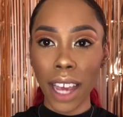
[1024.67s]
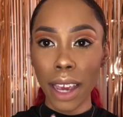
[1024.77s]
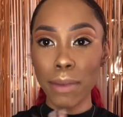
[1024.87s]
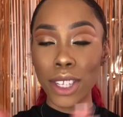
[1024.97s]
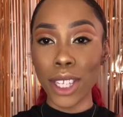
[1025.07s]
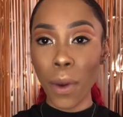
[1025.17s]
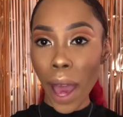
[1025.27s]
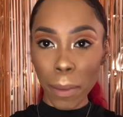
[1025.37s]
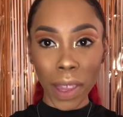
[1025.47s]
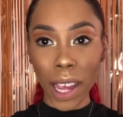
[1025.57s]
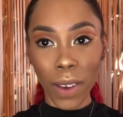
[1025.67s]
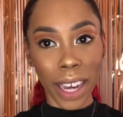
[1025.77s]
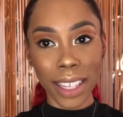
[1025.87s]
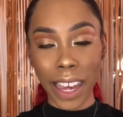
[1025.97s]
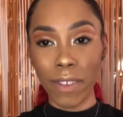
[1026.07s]
I am so happy that you
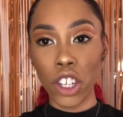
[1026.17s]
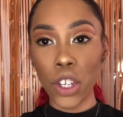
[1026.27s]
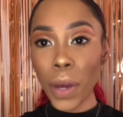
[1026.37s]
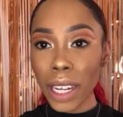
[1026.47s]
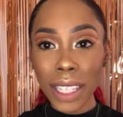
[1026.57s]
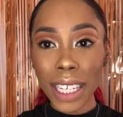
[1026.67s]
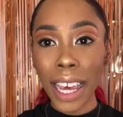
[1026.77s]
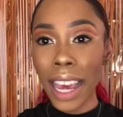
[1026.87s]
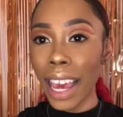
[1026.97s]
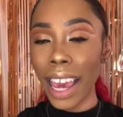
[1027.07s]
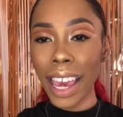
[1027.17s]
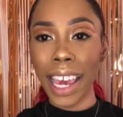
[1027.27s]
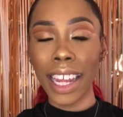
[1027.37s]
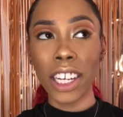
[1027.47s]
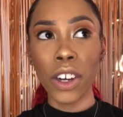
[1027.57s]
guys have joined
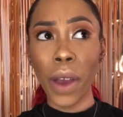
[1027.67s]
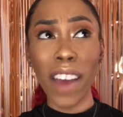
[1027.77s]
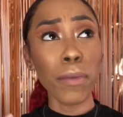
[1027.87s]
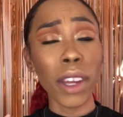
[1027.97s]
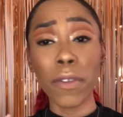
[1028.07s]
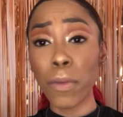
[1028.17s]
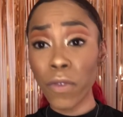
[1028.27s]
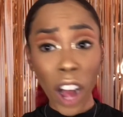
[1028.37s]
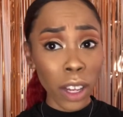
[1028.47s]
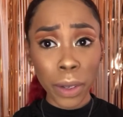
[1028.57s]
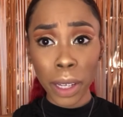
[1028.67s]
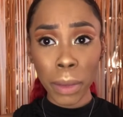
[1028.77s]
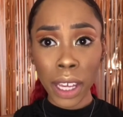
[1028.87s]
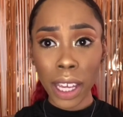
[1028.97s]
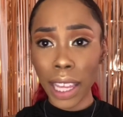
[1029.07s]
and, you know, have been following
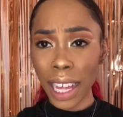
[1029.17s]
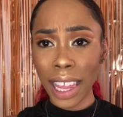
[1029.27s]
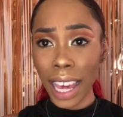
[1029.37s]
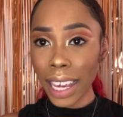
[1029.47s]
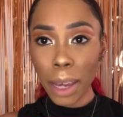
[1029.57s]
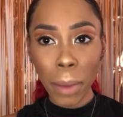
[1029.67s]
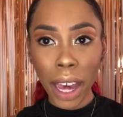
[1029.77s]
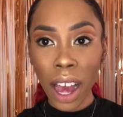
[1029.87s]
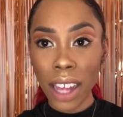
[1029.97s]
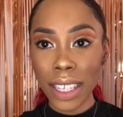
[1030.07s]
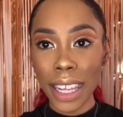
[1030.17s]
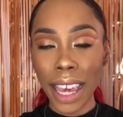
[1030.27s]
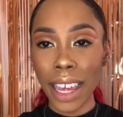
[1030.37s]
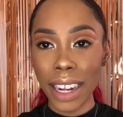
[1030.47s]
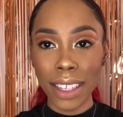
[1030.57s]
me and like liking my
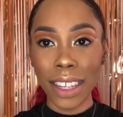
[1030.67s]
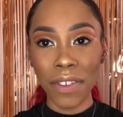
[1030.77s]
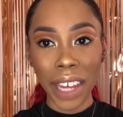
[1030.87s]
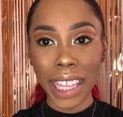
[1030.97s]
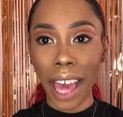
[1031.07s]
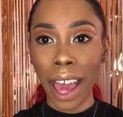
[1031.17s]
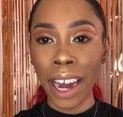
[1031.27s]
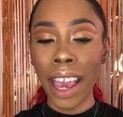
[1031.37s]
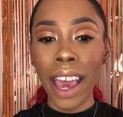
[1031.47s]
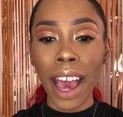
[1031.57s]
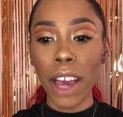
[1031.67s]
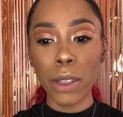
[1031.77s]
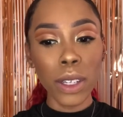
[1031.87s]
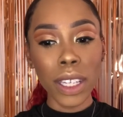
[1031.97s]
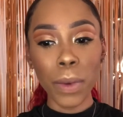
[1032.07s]
content and stuff like that. I
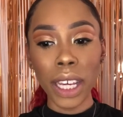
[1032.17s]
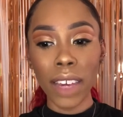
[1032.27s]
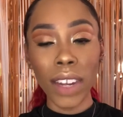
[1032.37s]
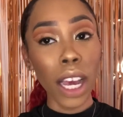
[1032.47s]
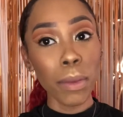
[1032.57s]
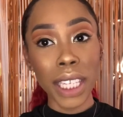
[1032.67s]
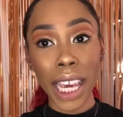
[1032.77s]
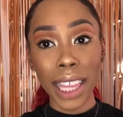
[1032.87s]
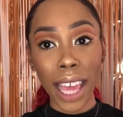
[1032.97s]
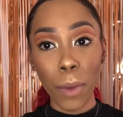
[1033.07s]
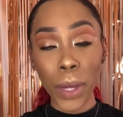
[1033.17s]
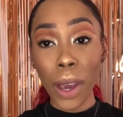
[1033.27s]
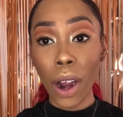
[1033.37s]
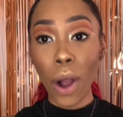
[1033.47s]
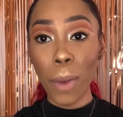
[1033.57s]
also did want to give an update that we
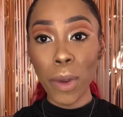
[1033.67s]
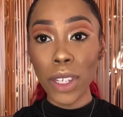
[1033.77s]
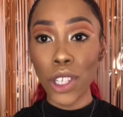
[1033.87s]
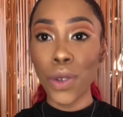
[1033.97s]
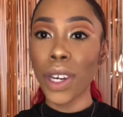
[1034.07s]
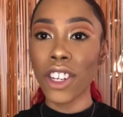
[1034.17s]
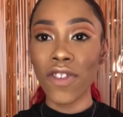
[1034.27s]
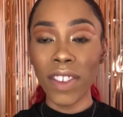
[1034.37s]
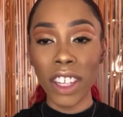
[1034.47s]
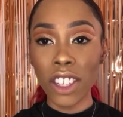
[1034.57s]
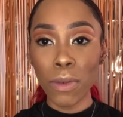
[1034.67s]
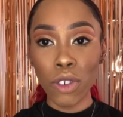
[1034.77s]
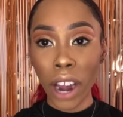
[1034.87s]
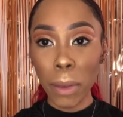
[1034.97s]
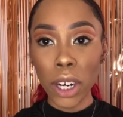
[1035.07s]
are almost to 150
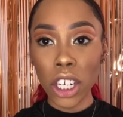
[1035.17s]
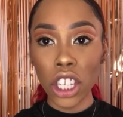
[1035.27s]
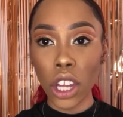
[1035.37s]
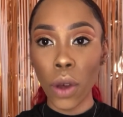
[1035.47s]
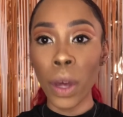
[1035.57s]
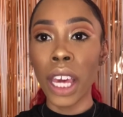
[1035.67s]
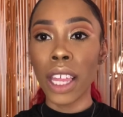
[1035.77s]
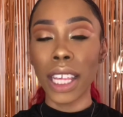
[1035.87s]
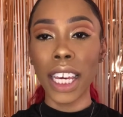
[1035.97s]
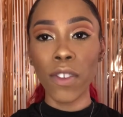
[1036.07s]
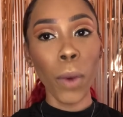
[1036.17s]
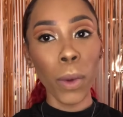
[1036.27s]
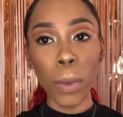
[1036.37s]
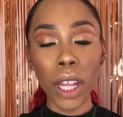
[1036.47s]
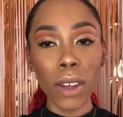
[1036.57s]
subscribers, so the giveaway
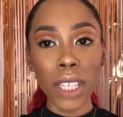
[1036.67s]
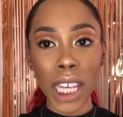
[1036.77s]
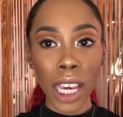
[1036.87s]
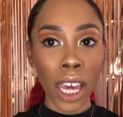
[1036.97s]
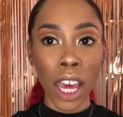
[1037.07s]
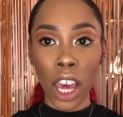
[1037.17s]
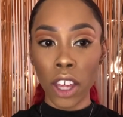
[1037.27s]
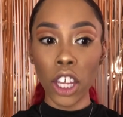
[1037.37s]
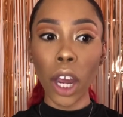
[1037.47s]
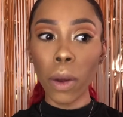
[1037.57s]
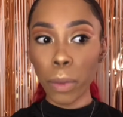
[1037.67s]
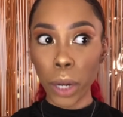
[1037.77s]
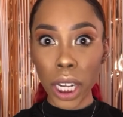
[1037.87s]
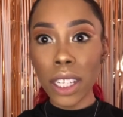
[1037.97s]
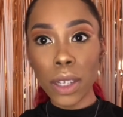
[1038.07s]
will be closing, you know,
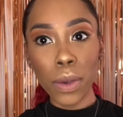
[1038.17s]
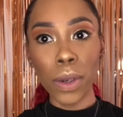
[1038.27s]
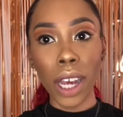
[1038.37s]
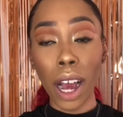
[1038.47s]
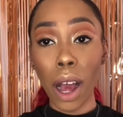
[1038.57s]
pretty soon.